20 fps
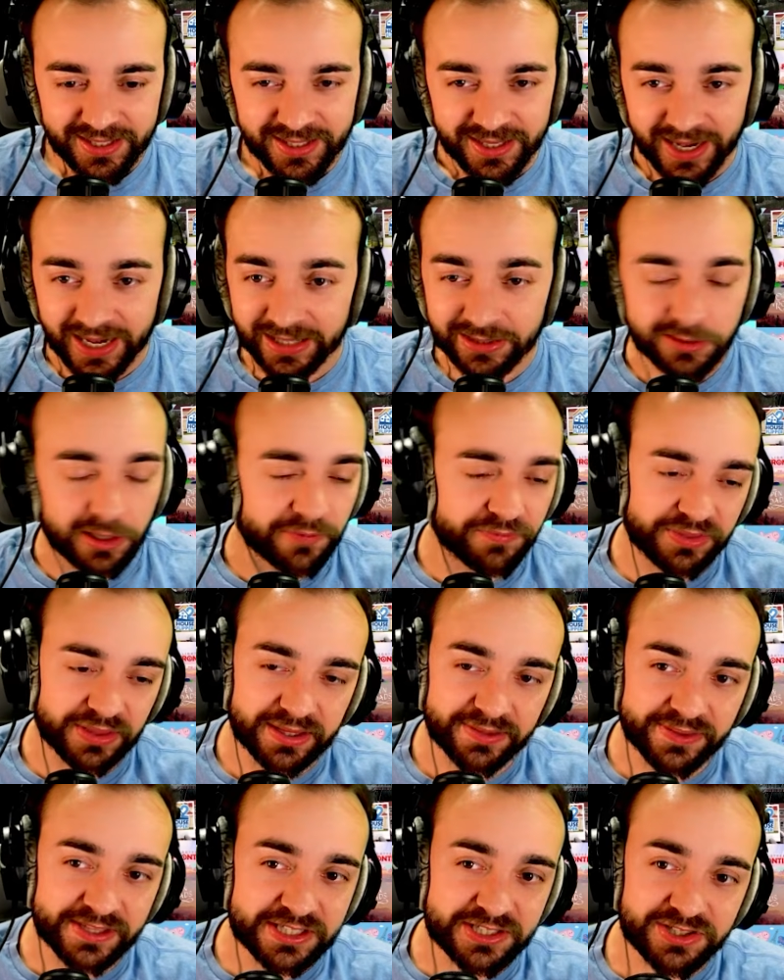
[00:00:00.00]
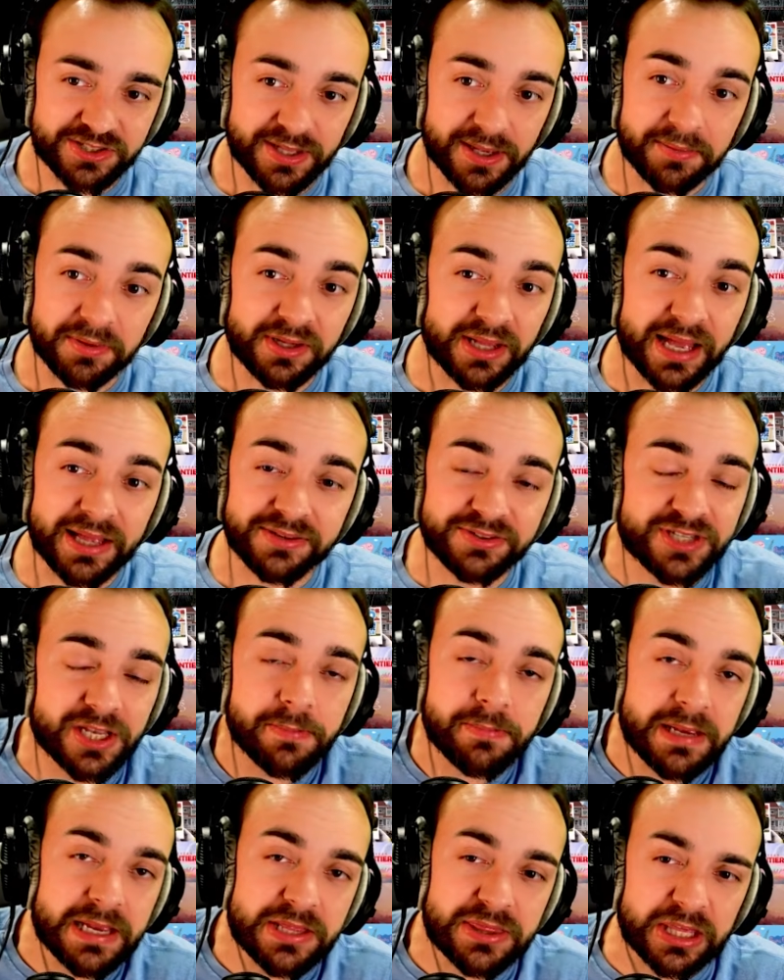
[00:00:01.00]
I loved it. This, to
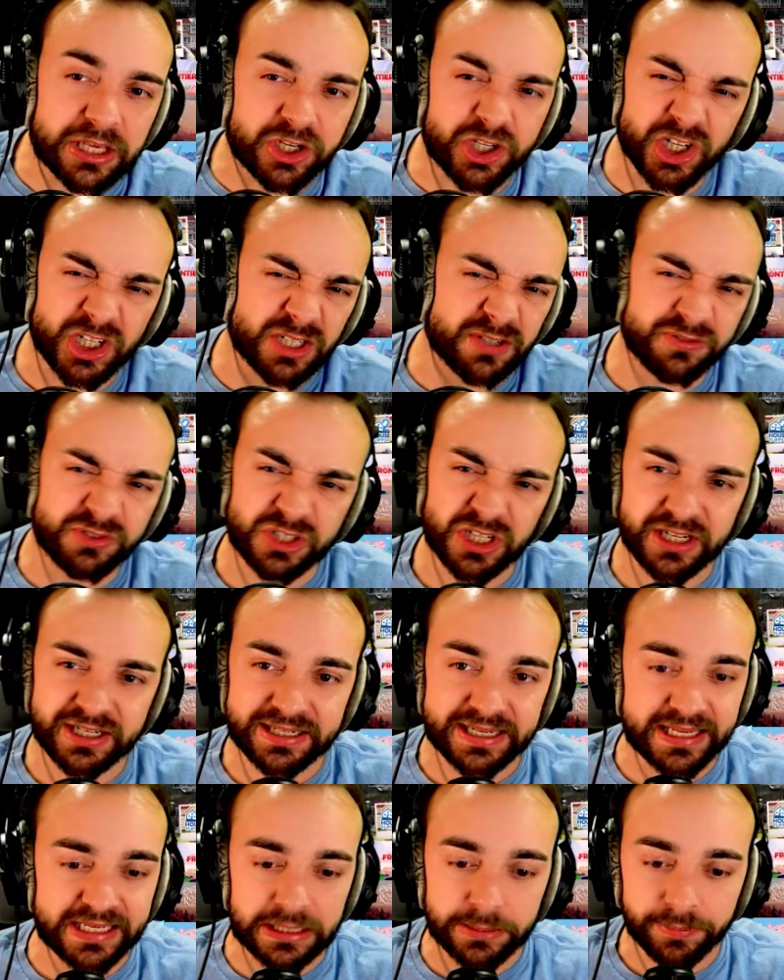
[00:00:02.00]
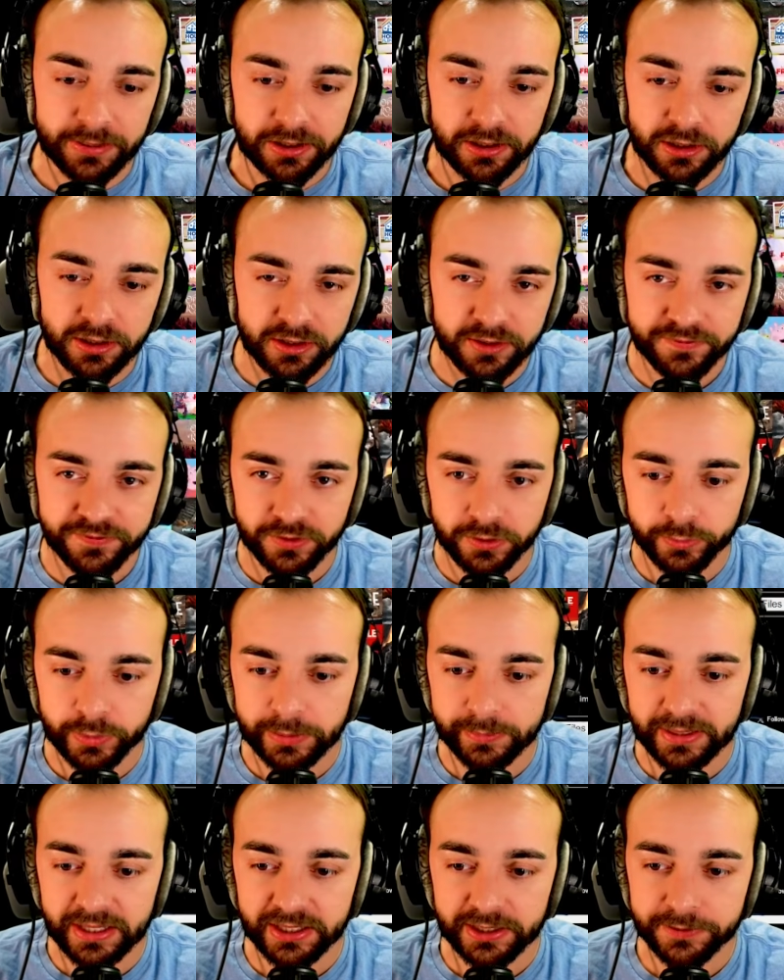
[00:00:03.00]
me, they couldn't have done any better for the
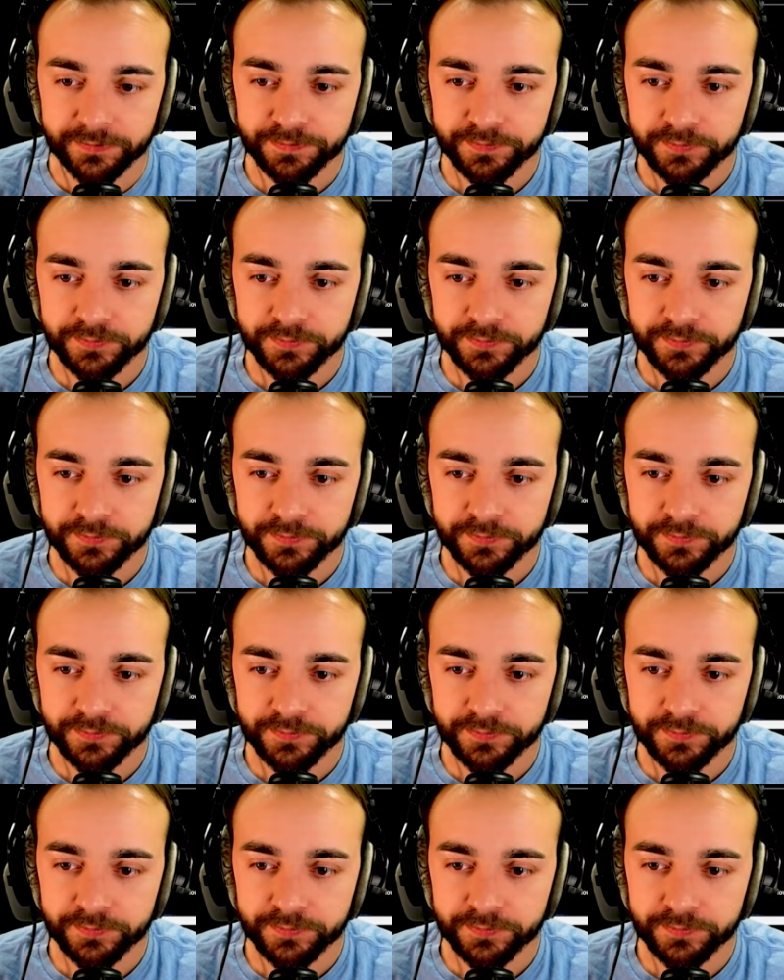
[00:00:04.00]
remake.